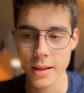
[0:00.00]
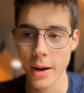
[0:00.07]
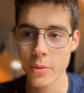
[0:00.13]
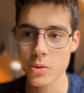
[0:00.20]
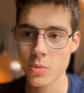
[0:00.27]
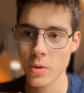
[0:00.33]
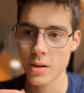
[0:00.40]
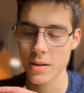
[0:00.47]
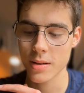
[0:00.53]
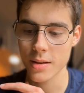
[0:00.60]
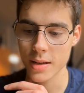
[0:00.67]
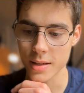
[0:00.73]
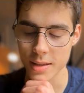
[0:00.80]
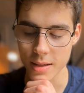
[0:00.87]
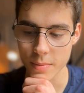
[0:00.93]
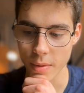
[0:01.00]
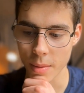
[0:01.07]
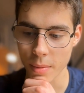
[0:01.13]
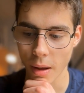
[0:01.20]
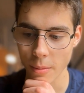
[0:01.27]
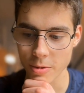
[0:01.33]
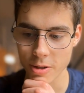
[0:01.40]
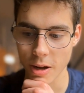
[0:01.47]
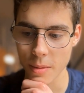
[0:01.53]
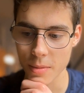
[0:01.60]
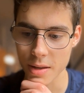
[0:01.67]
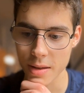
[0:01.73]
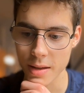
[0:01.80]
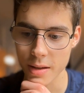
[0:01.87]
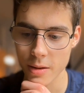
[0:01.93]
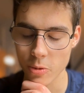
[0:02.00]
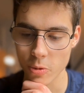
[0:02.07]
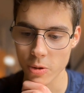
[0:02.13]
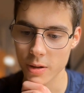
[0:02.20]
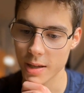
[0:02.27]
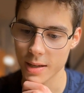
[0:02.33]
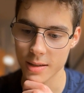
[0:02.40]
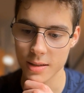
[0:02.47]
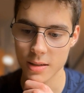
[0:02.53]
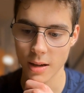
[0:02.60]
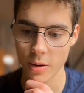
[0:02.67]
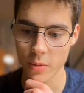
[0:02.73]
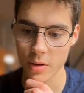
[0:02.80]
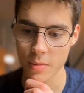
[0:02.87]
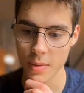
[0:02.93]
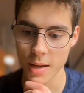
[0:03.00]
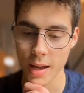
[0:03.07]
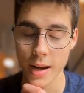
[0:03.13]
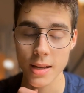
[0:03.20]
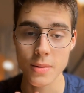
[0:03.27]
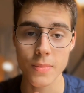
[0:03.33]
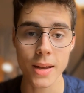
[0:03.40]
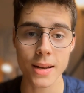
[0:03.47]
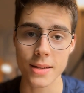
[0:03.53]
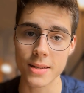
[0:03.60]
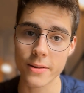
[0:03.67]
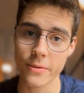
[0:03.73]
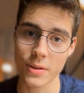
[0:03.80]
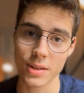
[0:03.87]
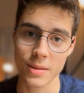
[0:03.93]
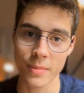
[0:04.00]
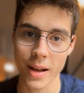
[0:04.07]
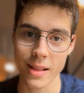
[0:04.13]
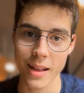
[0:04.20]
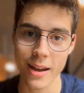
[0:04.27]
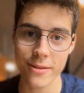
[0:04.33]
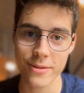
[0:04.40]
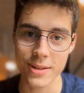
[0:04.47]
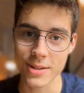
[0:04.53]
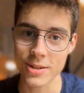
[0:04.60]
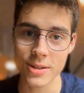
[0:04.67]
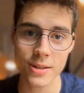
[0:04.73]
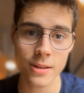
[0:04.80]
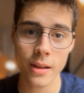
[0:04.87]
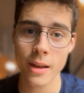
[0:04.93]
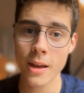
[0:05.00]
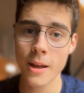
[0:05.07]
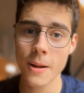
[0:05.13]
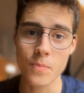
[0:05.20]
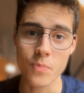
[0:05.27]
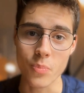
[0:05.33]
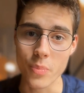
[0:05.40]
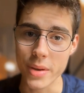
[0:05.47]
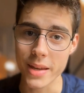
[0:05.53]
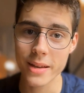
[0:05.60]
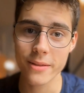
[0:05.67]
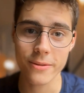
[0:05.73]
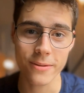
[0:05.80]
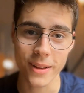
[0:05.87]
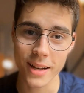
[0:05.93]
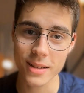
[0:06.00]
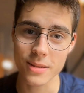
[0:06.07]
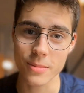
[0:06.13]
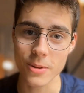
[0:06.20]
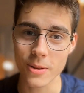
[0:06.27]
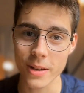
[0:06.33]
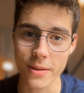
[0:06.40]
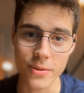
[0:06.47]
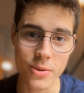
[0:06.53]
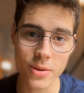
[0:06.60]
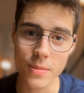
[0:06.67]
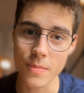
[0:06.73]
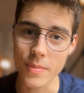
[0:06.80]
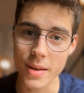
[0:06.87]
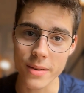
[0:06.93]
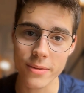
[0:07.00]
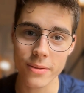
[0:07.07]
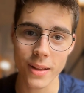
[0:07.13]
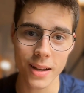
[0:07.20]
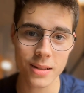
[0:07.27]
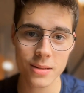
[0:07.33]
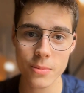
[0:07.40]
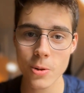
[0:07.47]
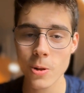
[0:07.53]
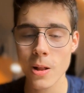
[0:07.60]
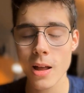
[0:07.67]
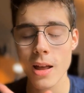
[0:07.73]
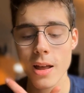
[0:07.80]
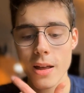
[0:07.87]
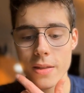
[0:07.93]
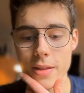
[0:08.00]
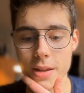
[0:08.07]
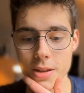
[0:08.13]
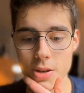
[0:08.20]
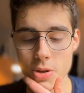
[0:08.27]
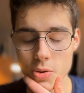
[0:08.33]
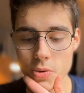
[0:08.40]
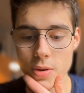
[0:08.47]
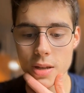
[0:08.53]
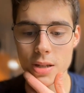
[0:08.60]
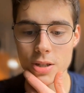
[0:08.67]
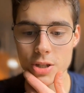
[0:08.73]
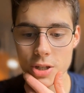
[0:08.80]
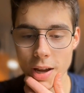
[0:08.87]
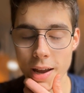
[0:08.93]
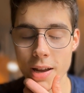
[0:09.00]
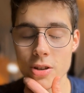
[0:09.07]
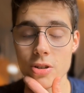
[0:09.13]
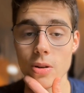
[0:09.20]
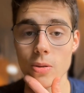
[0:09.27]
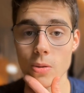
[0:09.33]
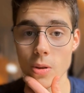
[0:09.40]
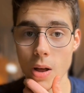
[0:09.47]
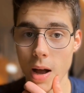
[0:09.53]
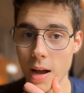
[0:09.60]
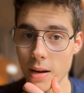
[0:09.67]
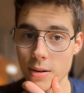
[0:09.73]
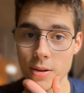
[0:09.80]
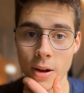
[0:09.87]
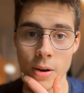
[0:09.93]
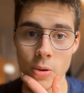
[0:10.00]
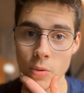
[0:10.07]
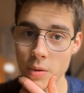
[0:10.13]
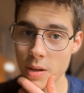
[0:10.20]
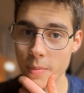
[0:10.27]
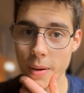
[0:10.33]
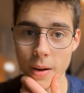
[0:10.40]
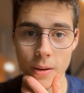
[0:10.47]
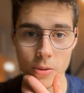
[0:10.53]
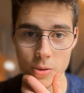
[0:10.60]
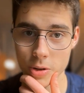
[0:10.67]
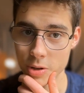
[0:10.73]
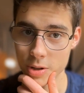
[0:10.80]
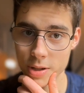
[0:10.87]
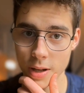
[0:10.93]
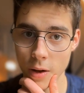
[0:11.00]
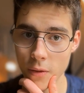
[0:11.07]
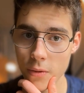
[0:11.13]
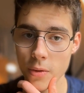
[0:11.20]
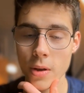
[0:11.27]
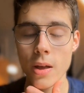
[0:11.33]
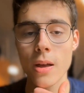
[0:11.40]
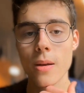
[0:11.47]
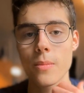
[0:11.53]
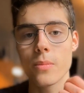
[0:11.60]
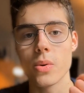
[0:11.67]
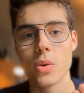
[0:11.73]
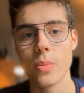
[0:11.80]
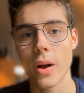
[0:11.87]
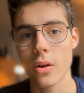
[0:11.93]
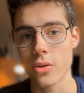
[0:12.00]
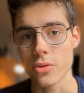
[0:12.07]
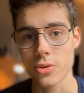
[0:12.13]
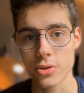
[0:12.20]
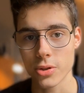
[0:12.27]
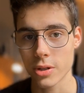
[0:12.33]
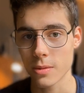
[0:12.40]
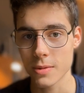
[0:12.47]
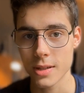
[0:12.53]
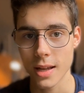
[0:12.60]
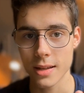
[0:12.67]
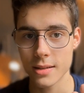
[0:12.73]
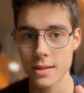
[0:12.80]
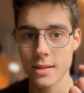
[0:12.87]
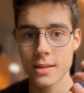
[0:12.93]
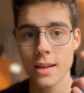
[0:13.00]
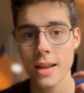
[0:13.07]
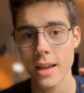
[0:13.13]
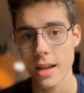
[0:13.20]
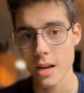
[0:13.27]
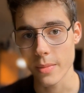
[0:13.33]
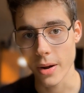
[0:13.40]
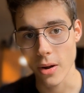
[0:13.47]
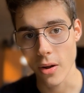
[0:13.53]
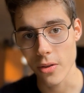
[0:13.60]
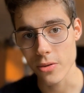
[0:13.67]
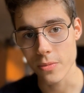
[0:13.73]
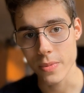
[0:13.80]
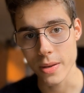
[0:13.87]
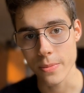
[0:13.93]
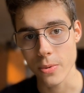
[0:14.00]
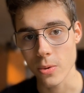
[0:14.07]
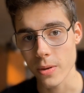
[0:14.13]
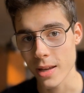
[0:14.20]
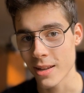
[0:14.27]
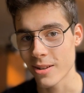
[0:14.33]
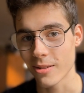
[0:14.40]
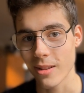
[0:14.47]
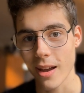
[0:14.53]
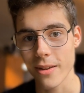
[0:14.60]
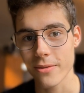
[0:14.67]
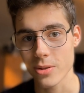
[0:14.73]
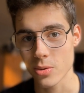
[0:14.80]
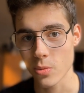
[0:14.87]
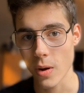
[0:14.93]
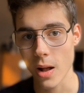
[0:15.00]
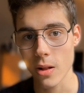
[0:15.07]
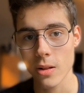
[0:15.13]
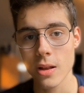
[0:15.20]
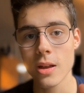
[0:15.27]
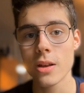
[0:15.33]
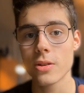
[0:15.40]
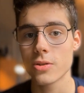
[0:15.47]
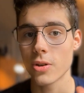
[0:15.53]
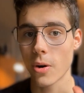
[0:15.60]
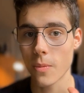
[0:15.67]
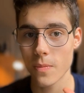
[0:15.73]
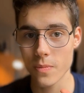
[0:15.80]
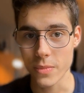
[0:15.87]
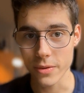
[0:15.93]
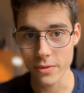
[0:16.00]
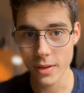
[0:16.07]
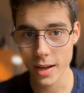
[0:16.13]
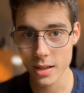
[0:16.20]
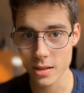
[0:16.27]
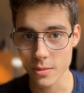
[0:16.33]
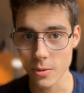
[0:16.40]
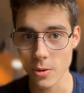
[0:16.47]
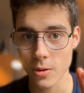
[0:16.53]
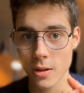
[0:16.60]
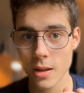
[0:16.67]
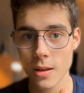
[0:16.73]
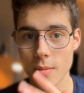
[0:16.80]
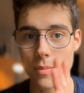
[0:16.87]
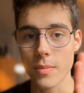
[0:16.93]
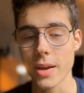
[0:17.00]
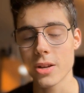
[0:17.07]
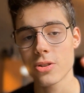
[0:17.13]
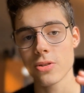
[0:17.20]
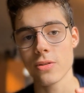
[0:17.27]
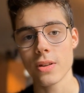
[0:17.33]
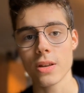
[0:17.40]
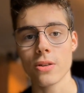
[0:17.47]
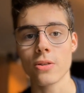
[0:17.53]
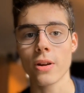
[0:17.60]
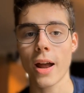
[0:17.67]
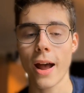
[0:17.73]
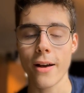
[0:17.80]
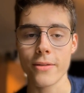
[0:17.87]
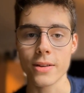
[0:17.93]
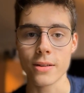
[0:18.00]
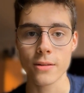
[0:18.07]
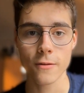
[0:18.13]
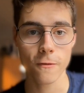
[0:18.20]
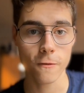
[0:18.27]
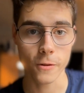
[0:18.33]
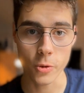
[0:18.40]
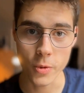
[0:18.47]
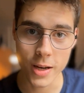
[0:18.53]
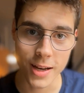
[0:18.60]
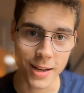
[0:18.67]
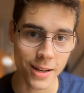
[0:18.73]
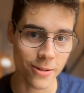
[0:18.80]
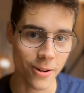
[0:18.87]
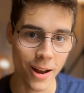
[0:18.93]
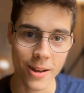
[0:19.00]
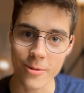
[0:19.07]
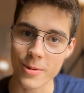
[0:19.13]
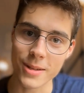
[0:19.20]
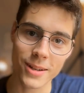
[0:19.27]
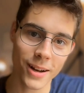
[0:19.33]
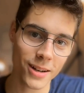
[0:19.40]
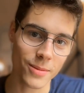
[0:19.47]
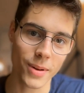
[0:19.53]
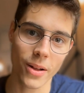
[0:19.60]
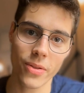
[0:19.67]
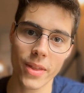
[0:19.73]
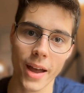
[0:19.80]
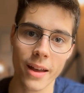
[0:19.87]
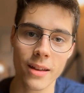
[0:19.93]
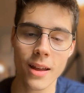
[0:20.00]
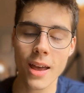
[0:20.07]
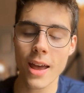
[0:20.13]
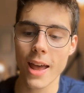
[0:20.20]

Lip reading: That was one of the things that my mom taught me that really has stuck with me and has made a difference in my life, is just being flexible. If you can be flexible, then you can change a lot, not only about yourself, but about your circumstances and about other people in your life as well. So be flexible. Make sure that you're having fluidity, right? We talk about that.